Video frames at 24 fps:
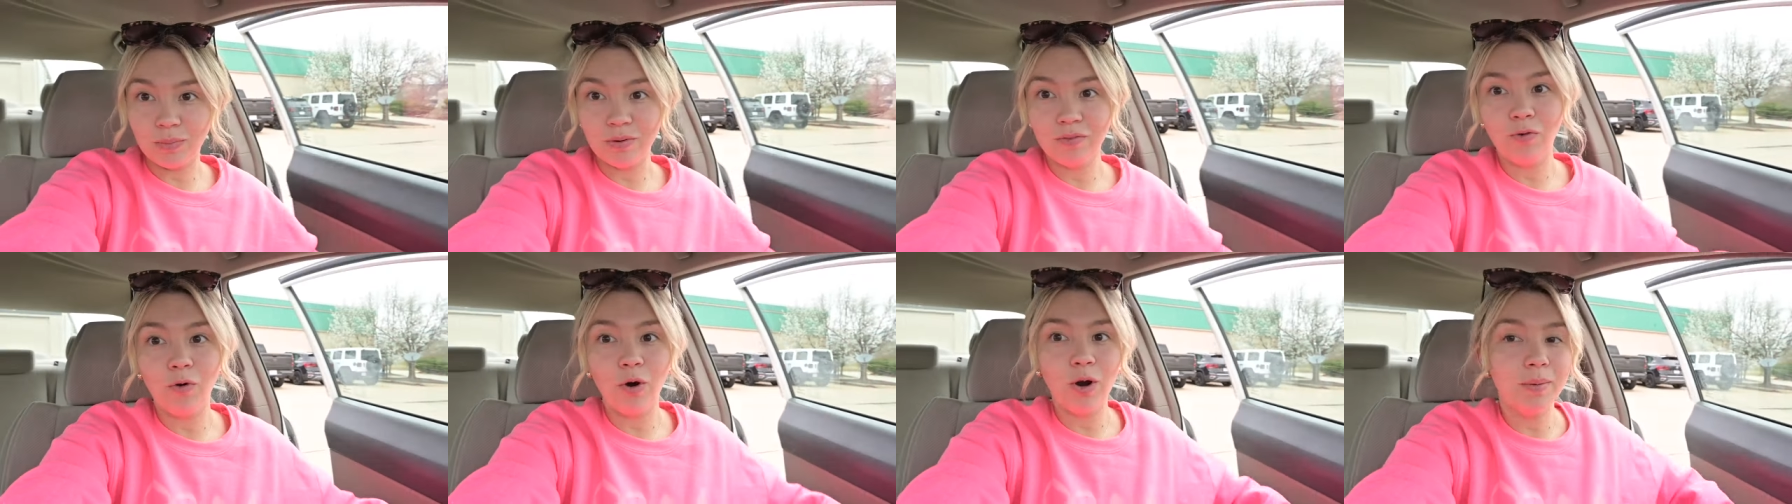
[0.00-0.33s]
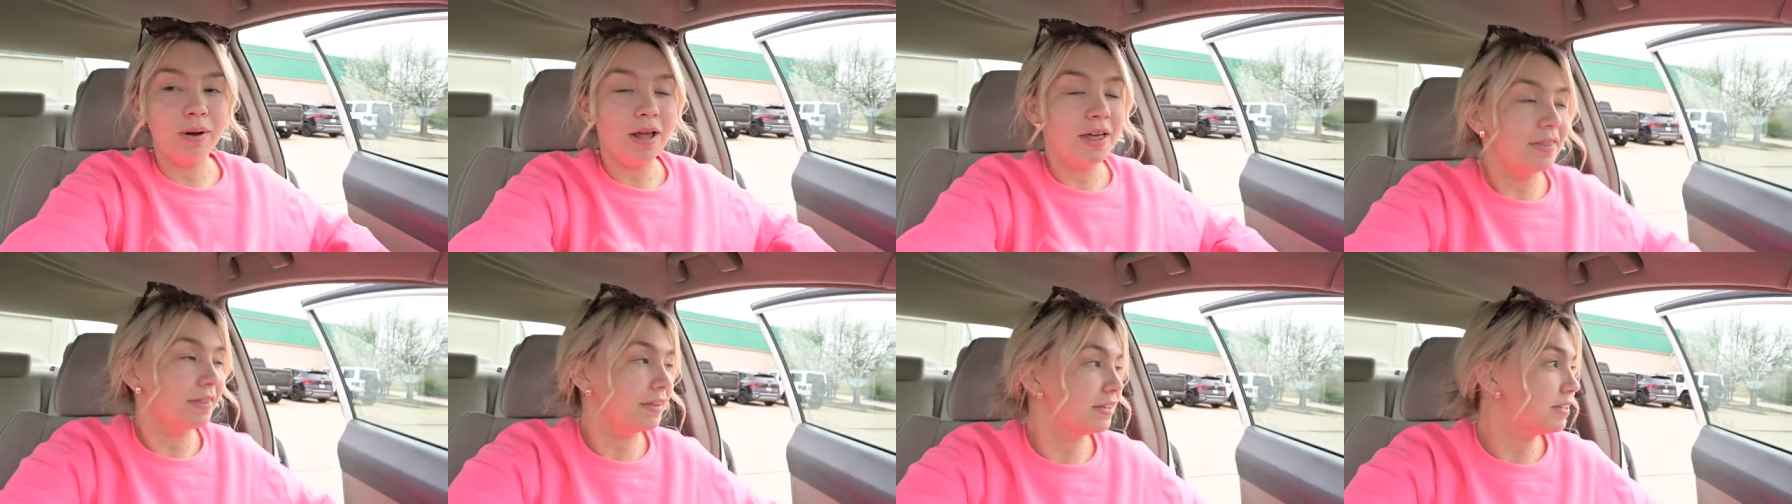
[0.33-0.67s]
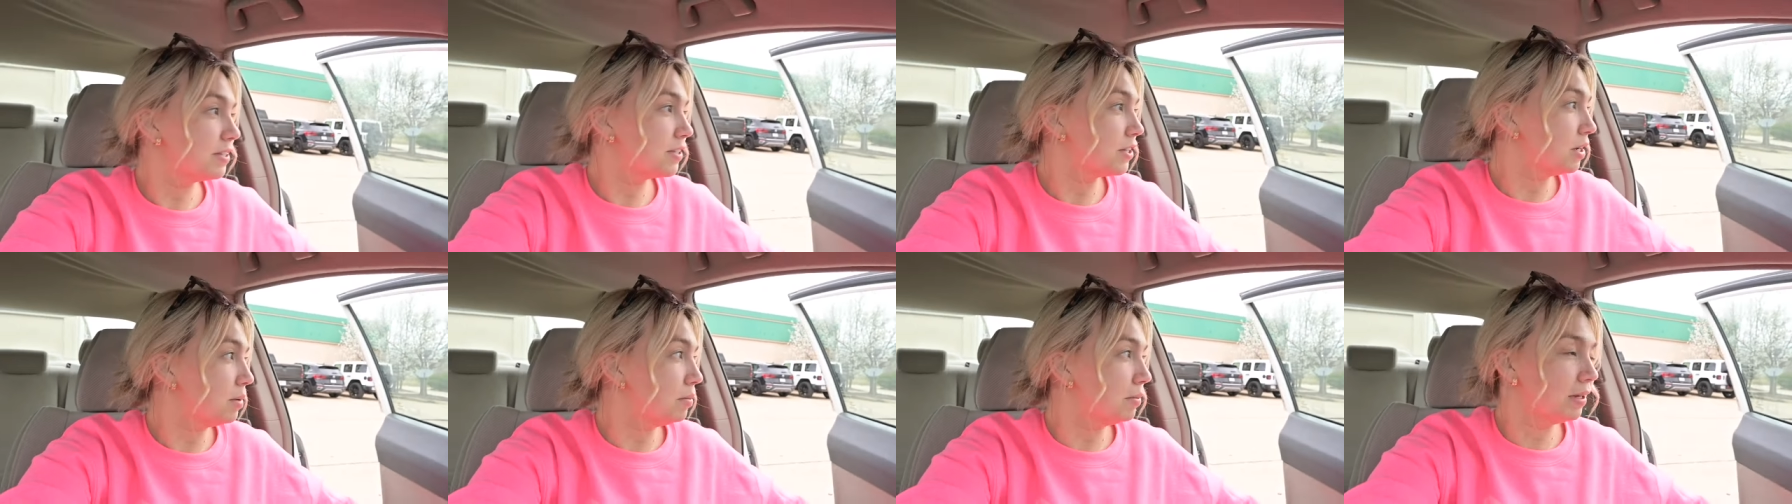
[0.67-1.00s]
before but I think this is
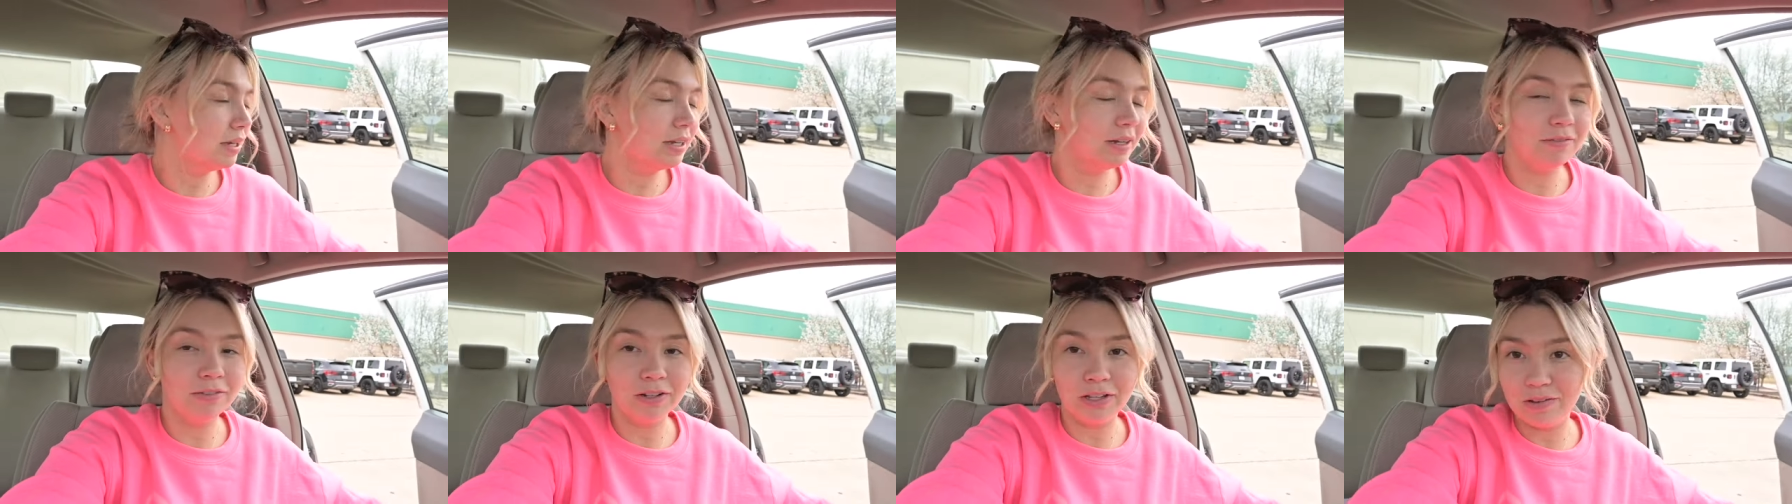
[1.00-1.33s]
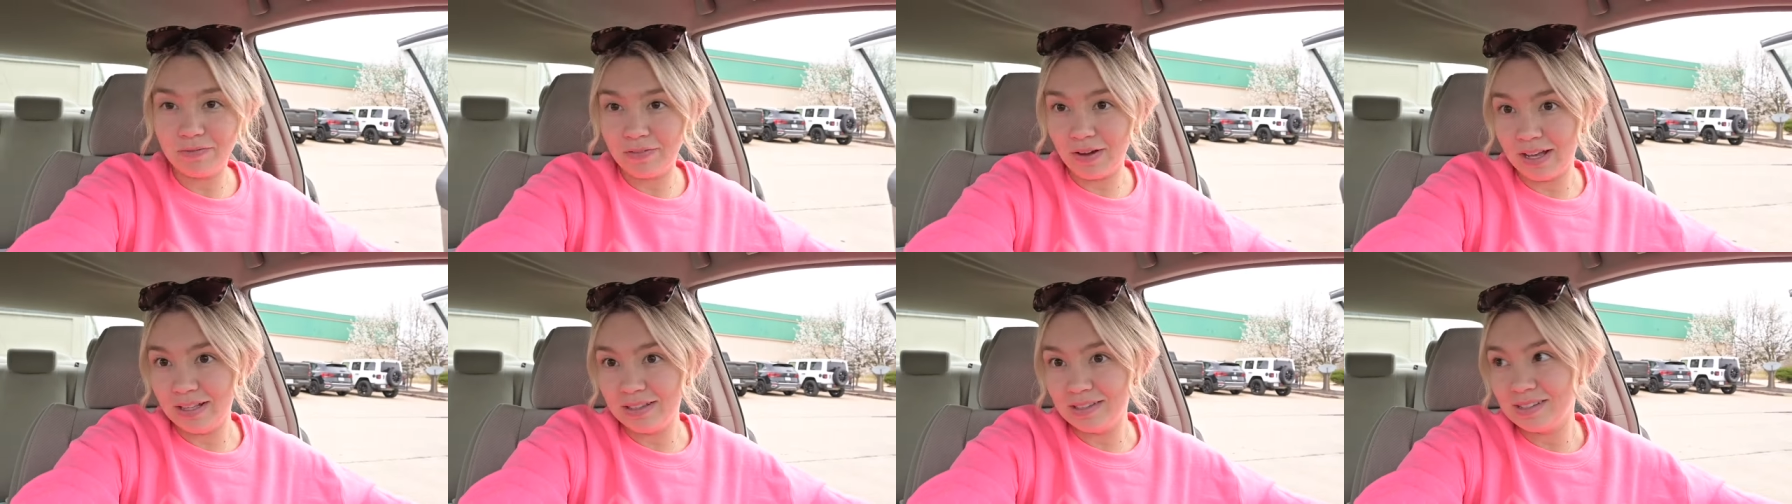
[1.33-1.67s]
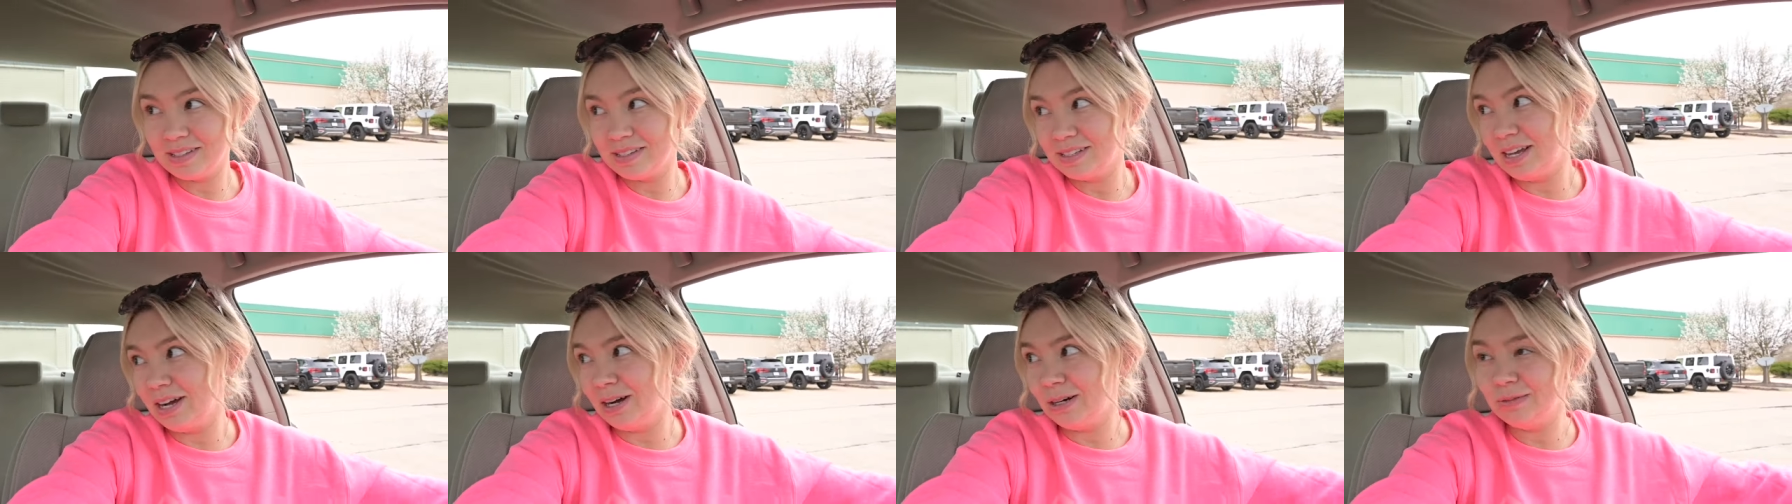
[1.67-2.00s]
gonna be really fun
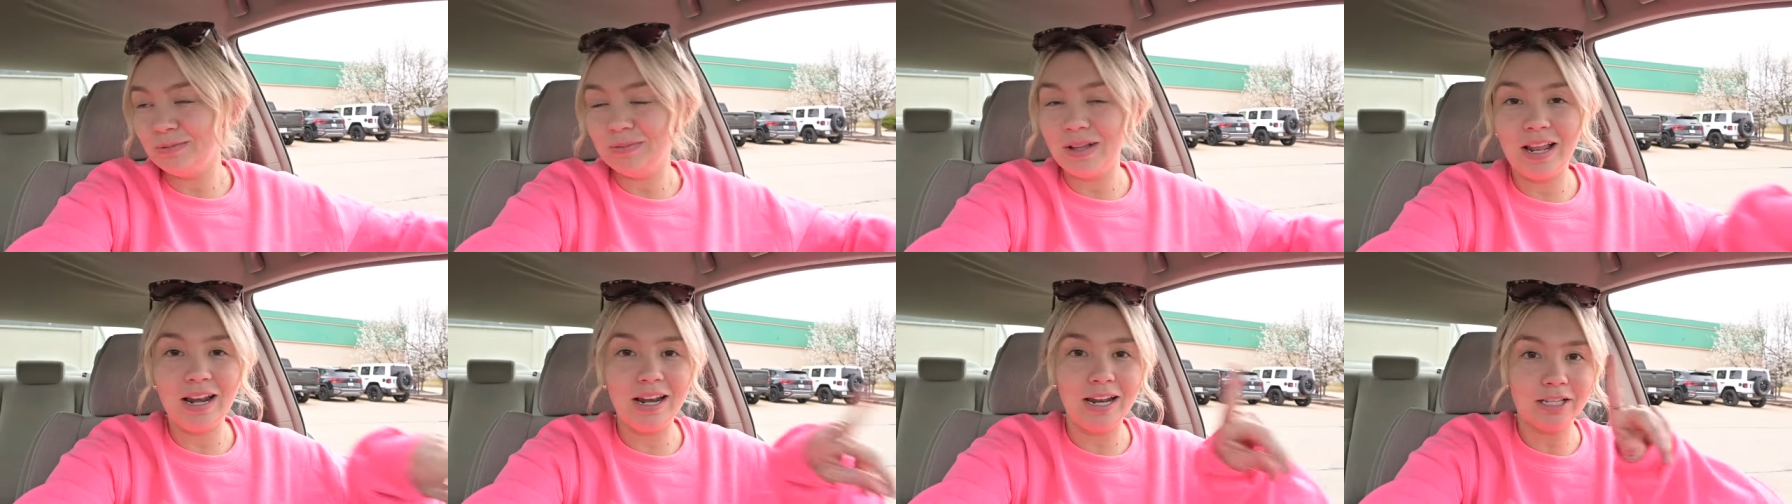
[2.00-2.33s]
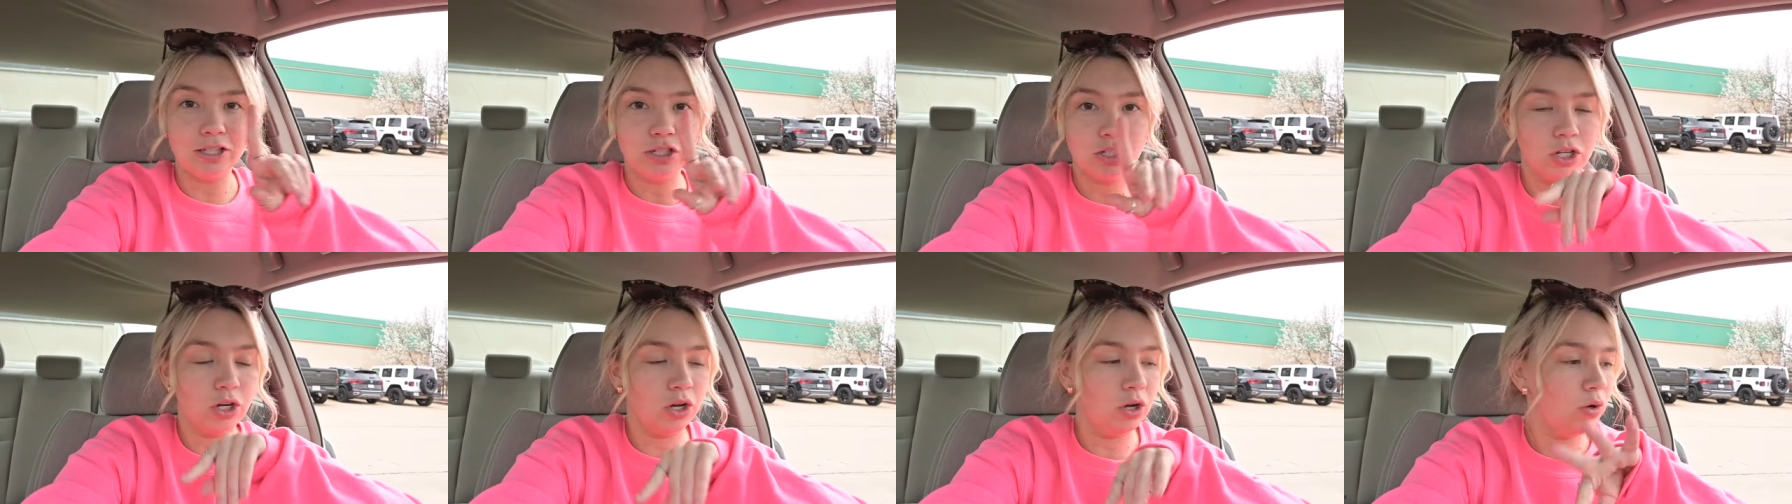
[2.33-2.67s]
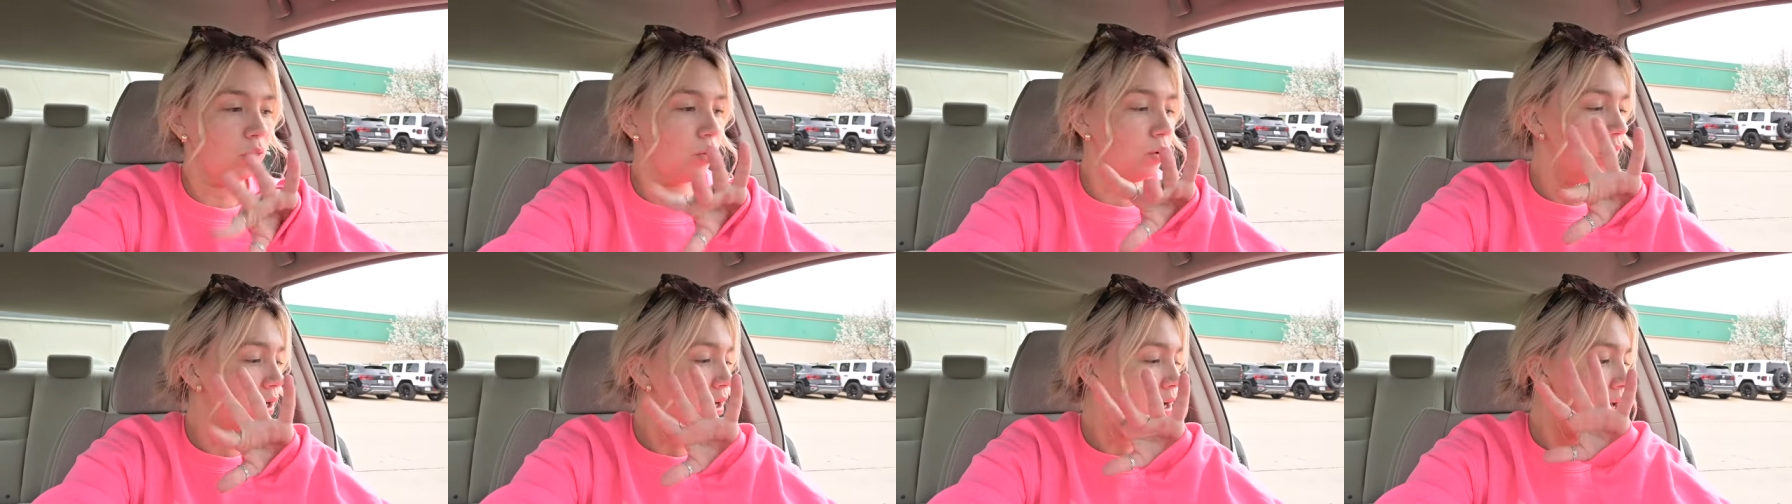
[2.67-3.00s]
so let's
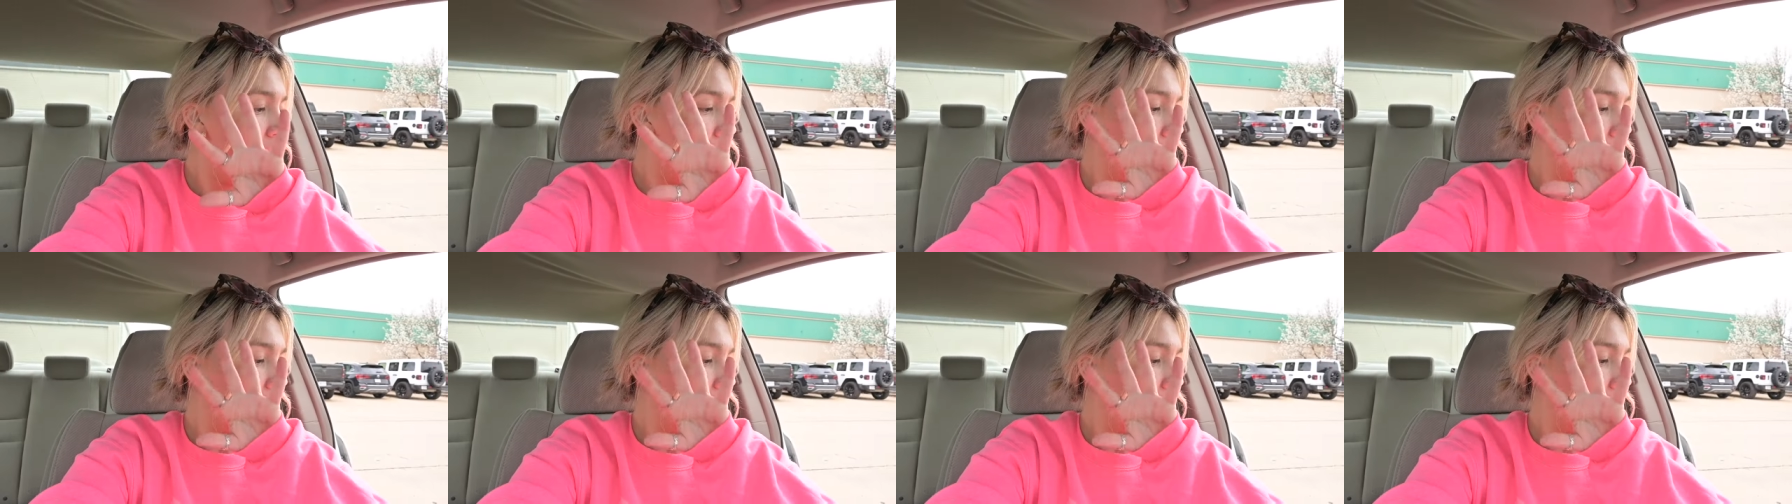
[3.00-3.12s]
go